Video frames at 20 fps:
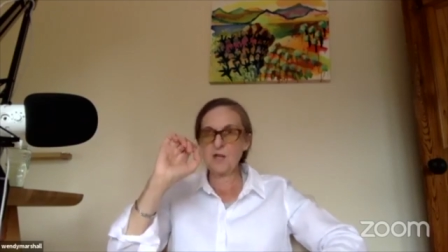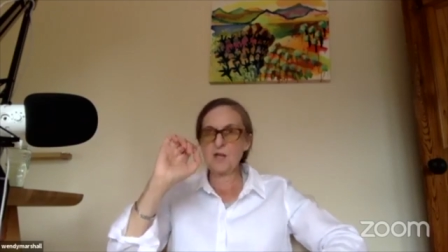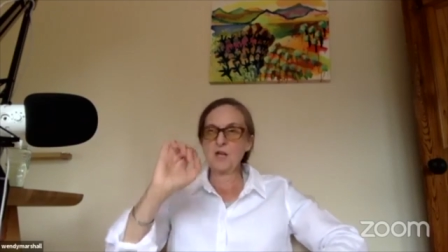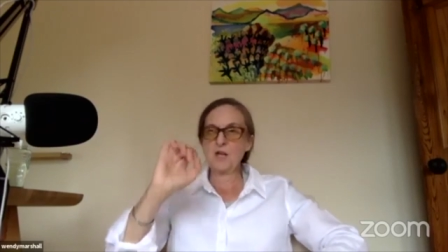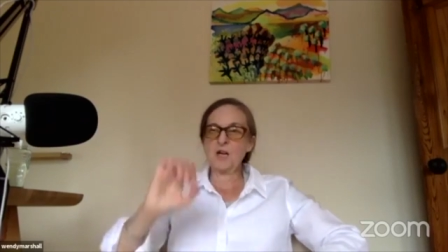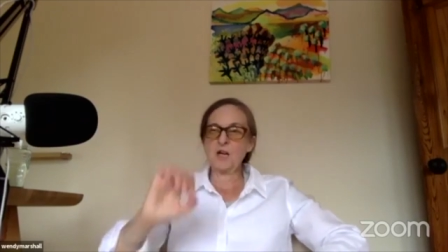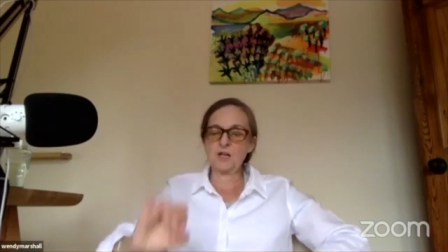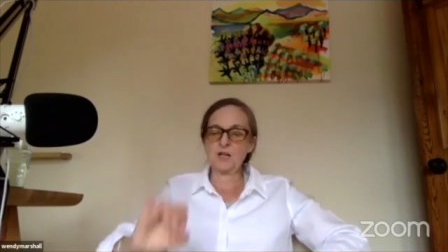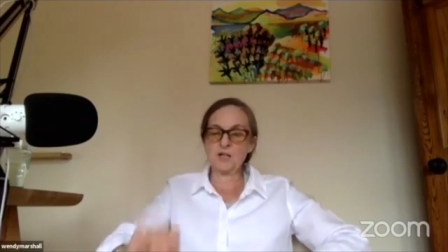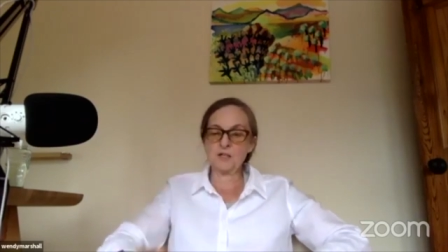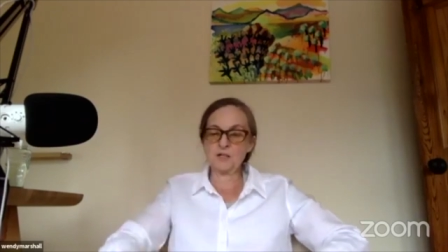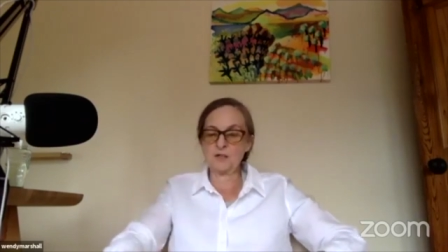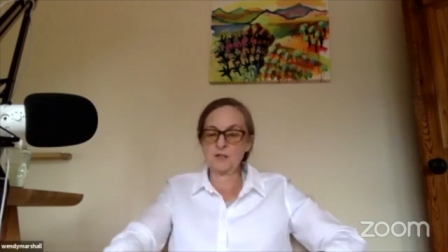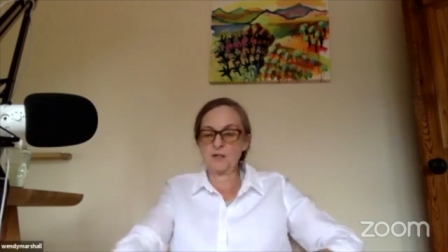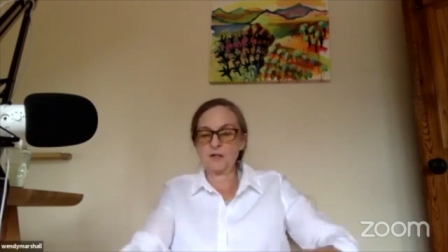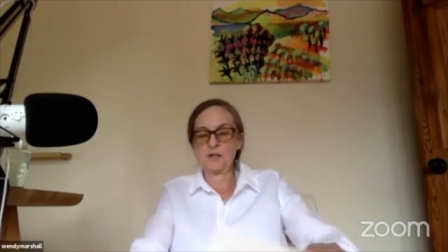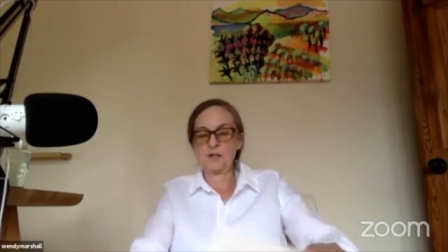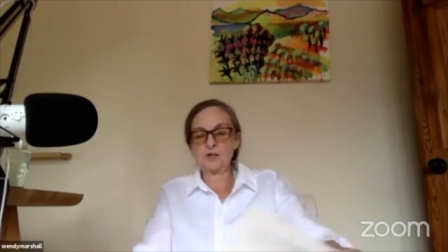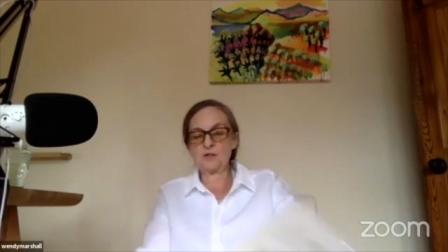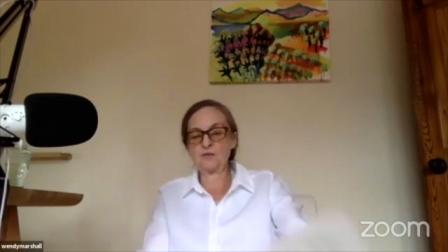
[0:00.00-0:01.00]
And in the
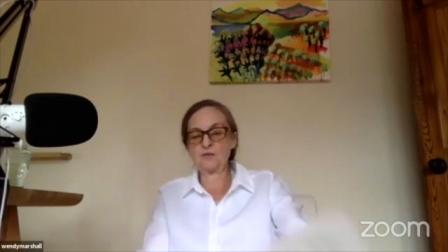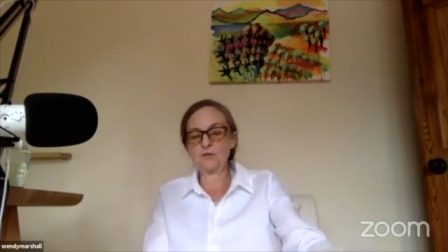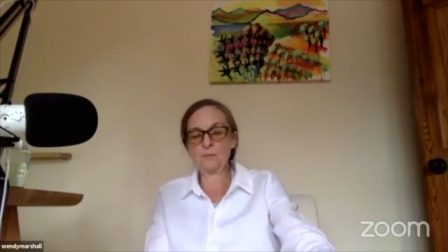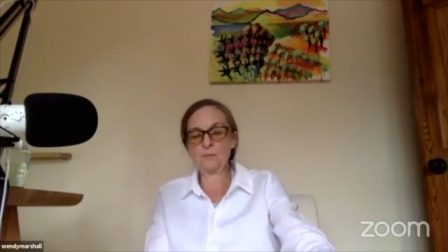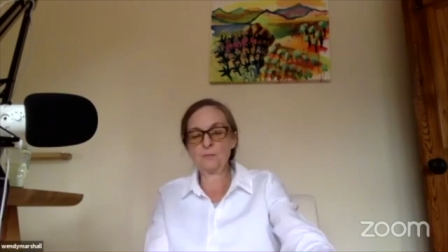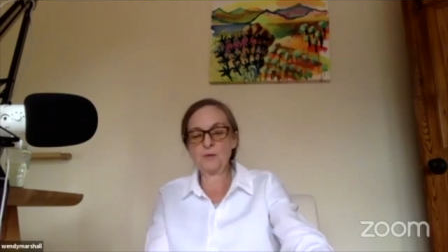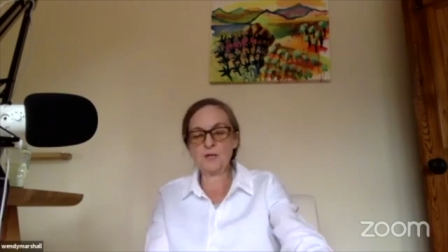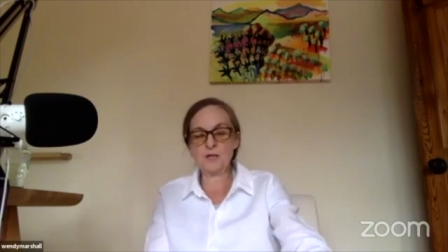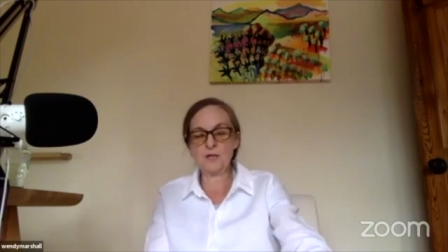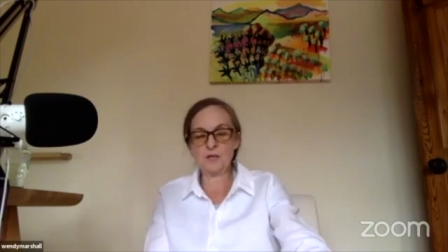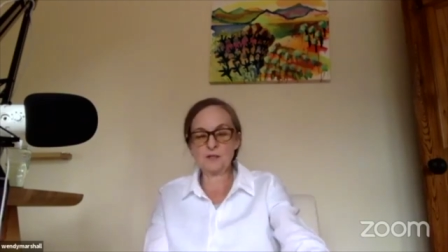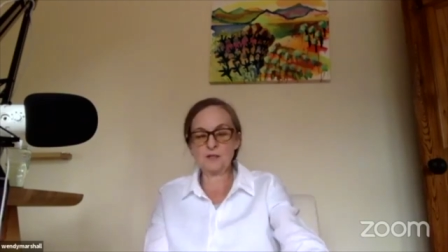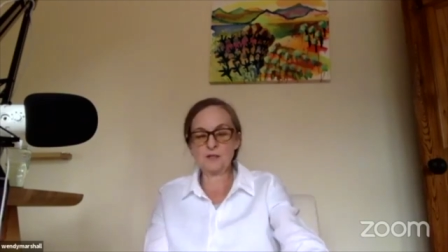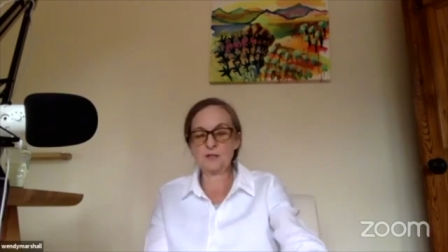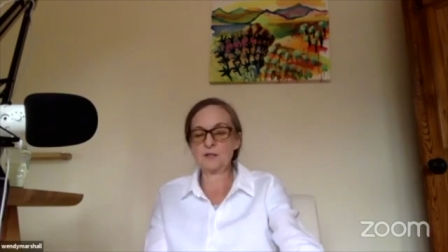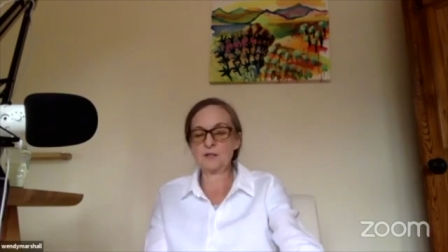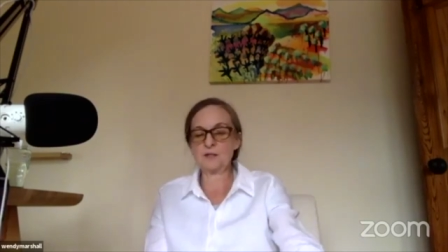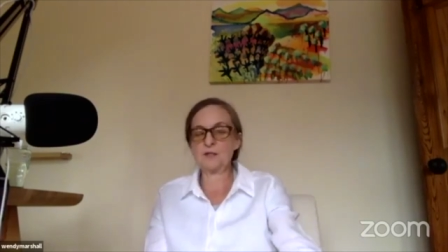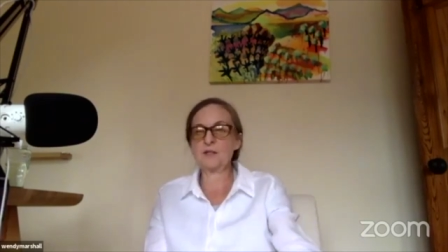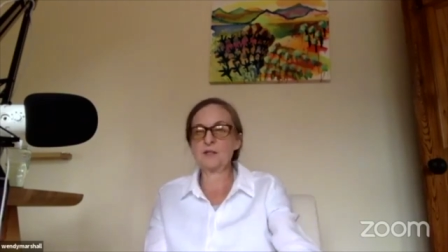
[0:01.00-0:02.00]
next few
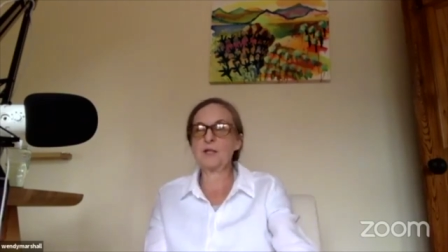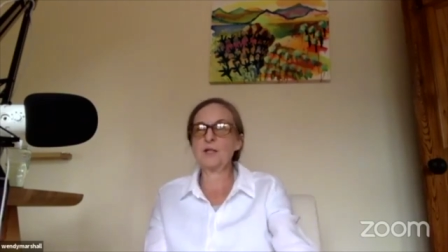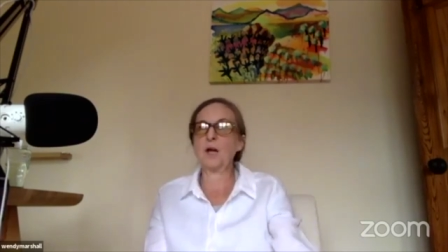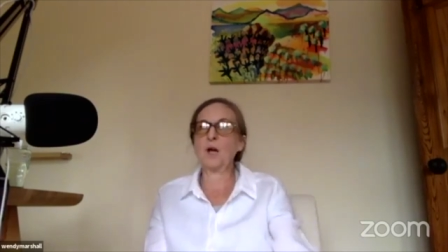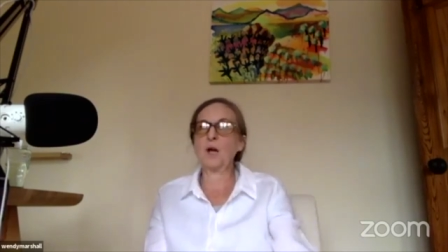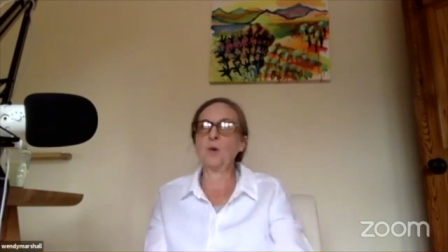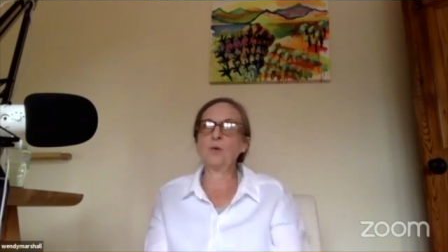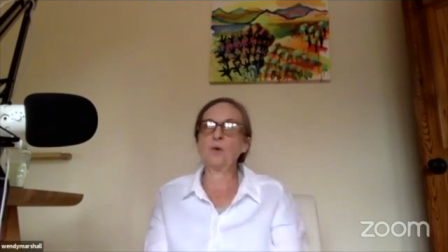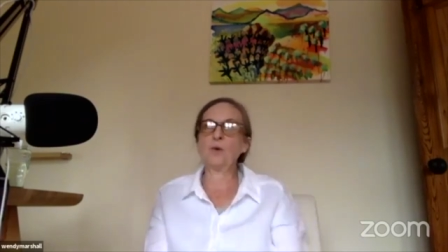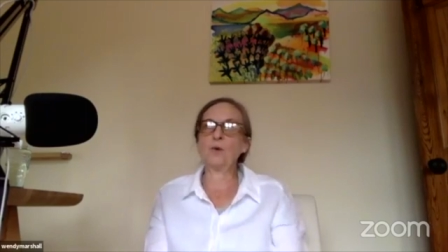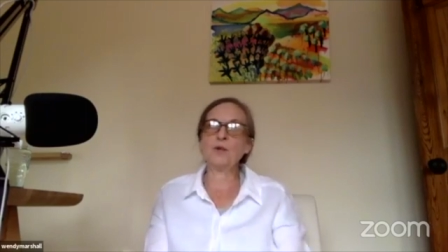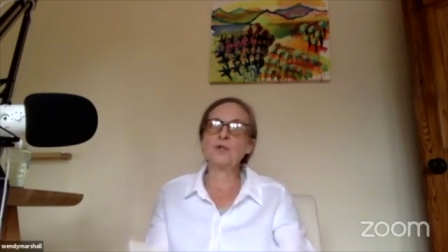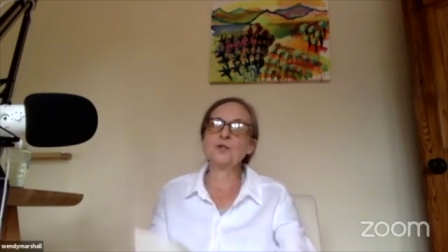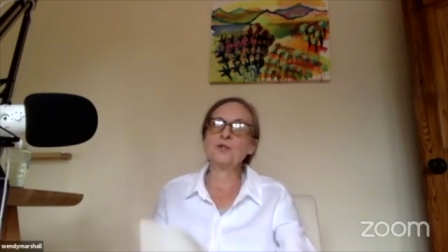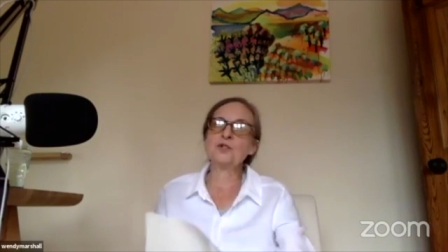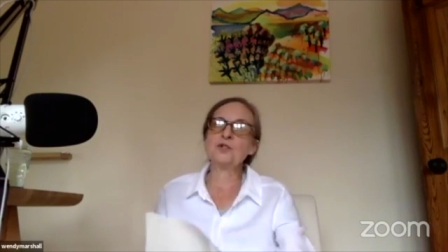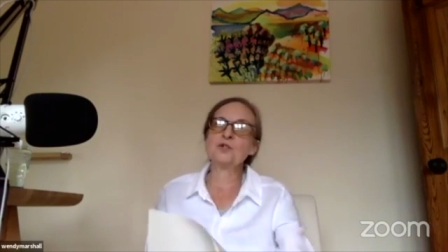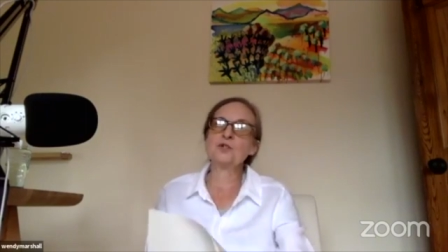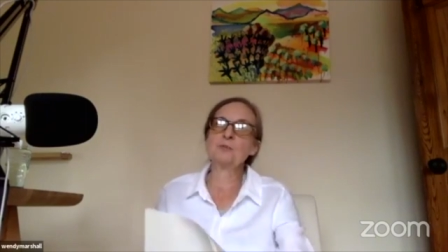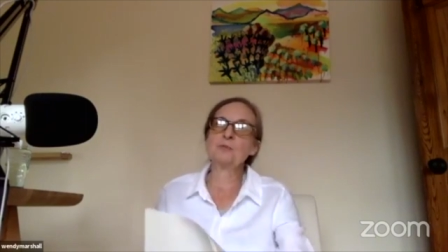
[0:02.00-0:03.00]
minutes, I want you to
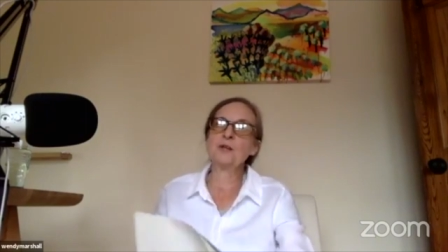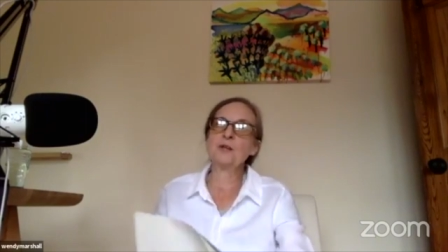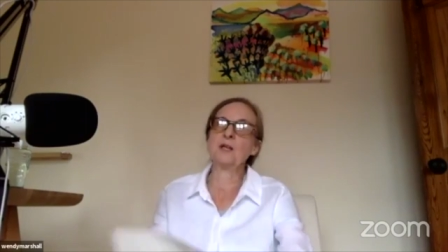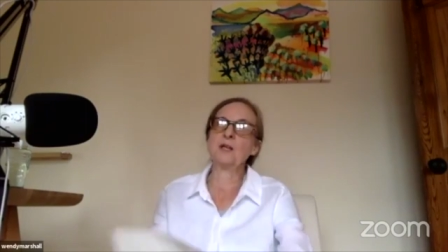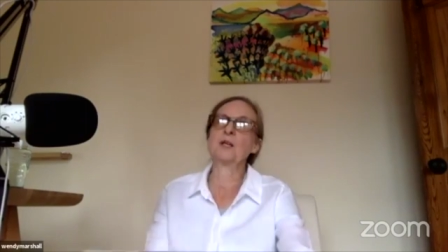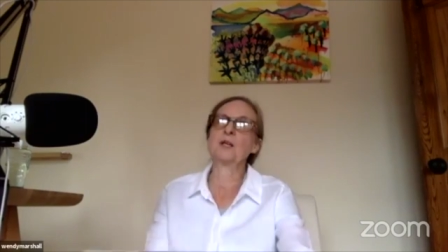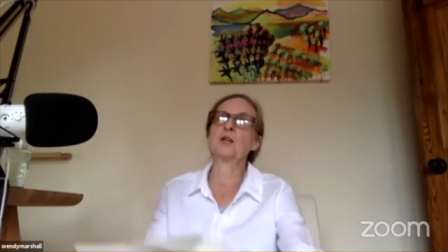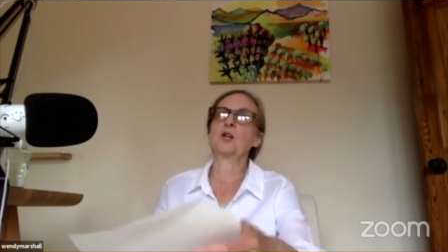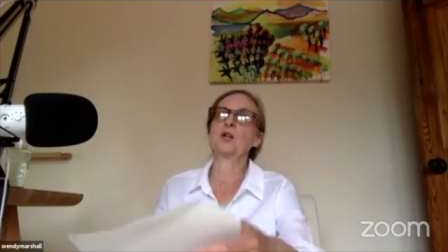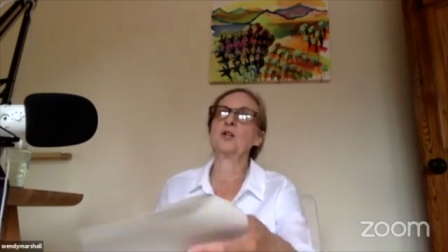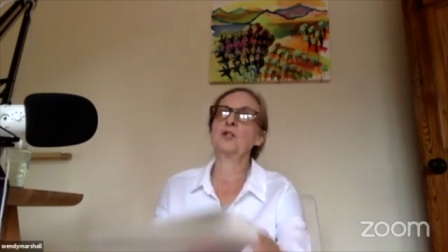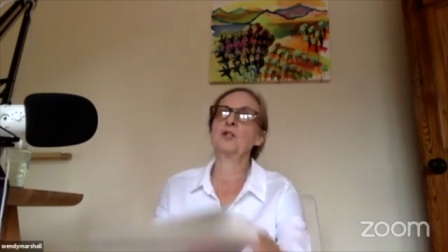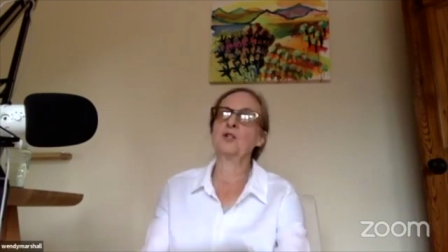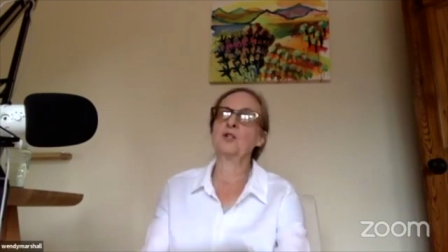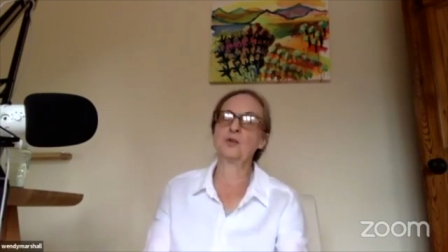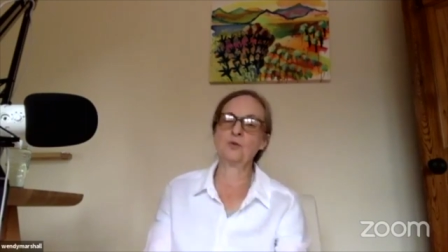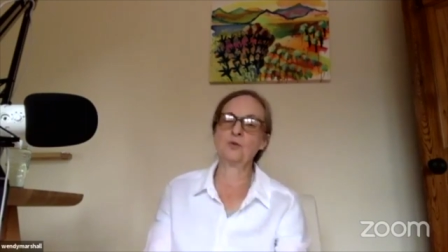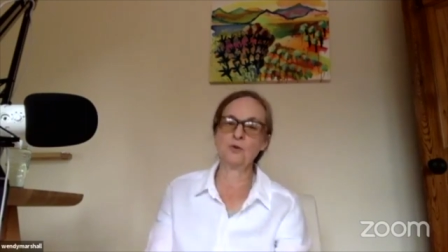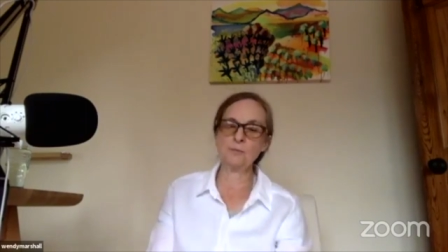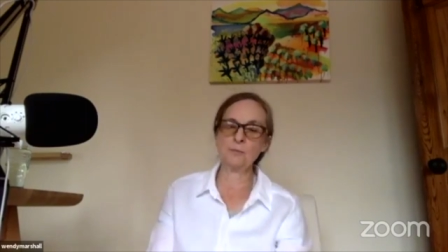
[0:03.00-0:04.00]
speak to
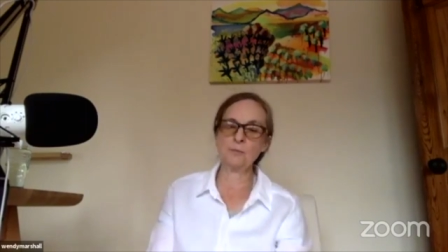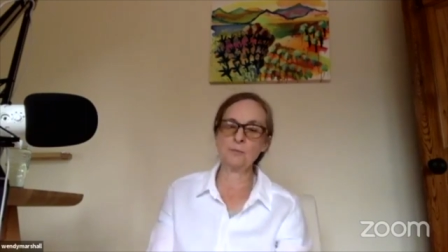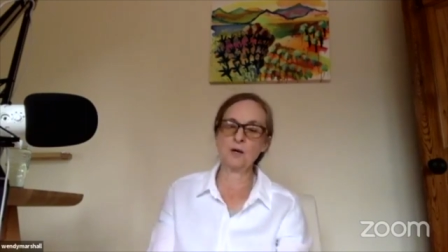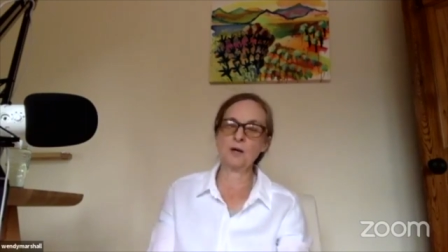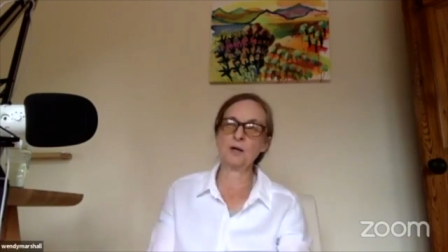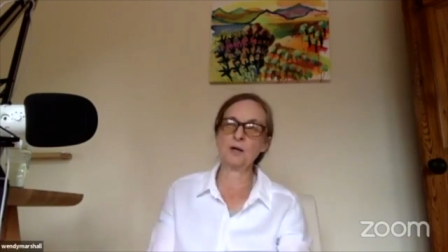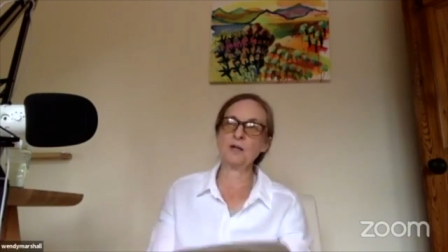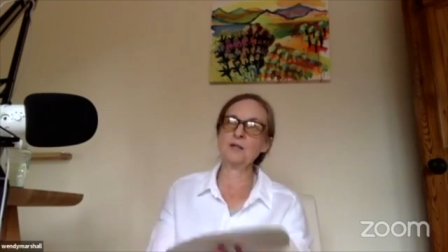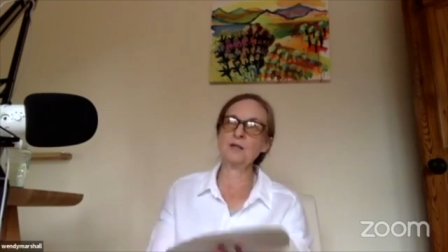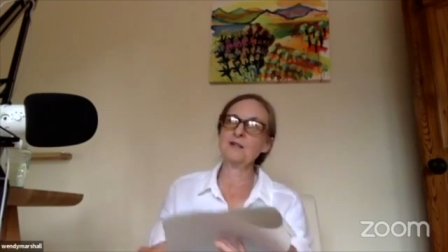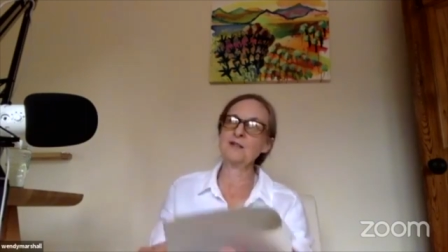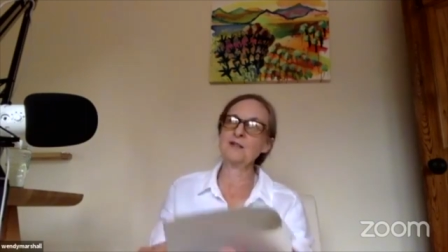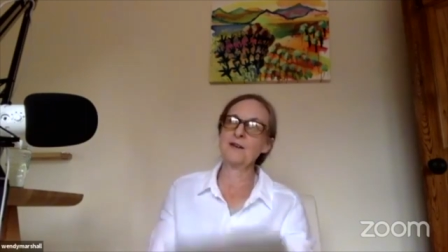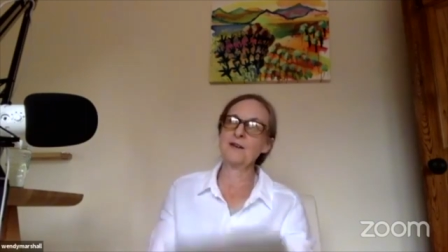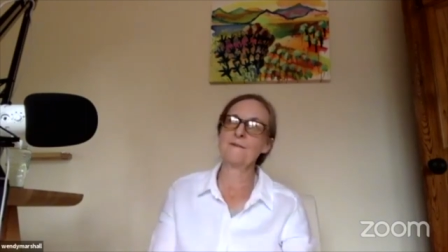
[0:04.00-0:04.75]
your own mind